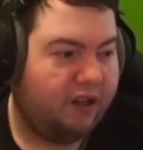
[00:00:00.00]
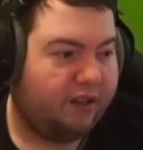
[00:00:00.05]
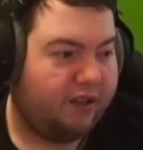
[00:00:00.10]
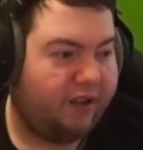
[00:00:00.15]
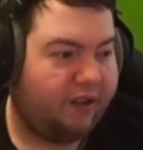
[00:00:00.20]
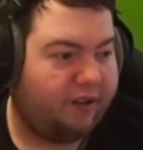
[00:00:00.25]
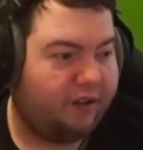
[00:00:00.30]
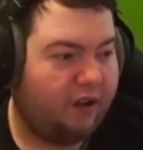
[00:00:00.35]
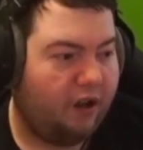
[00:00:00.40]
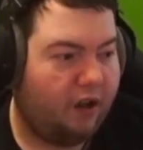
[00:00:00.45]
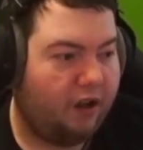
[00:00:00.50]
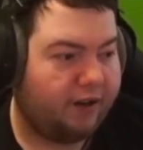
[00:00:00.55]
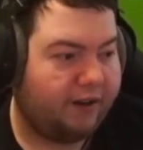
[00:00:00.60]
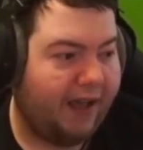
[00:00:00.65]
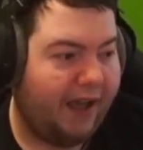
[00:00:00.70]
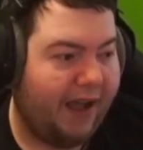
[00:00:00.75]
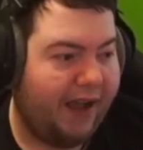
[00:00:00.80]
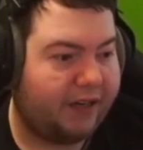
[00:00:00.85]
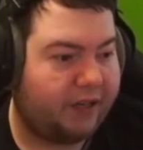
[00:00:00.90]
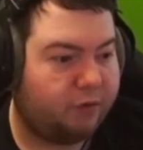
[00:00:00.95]
This
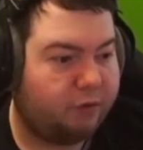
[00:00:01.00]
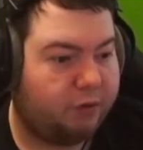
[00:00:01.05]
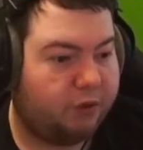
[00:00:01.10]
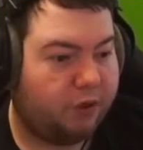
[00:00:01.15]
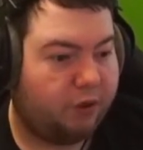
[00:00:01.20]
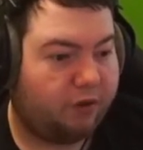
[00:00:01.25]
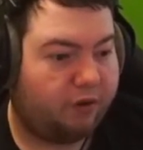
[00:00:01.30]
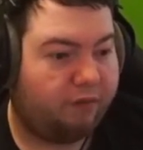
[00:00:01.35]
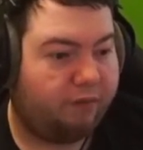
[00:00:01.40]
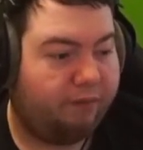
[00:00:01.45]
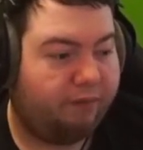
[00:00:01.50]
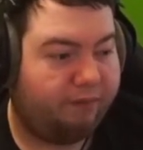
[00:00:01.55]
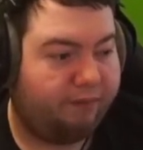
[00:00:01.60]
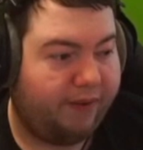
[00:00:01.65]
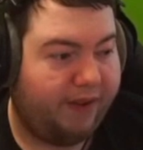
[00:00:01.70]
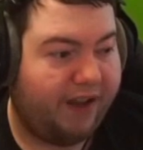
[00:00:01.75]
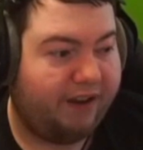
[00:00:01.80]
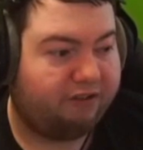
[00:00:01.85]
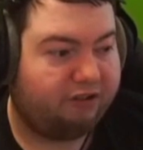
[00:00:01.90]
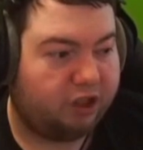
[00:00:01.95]
card actually looks
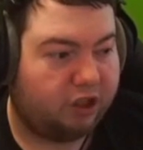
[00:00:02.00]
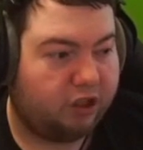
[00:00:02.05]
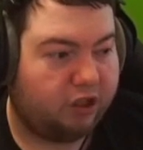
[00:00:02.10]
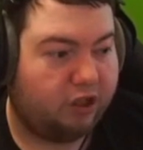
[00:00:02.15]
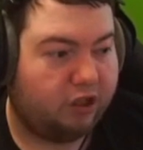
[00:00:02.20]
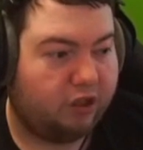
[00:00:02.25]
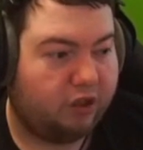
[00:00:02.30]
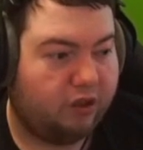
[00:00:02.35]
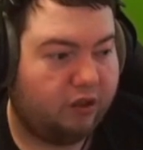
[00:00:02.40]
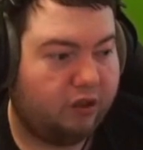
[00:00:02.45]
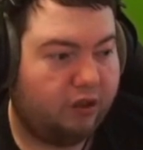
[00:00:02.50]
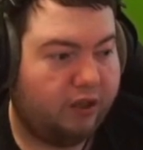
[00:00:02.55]
very good.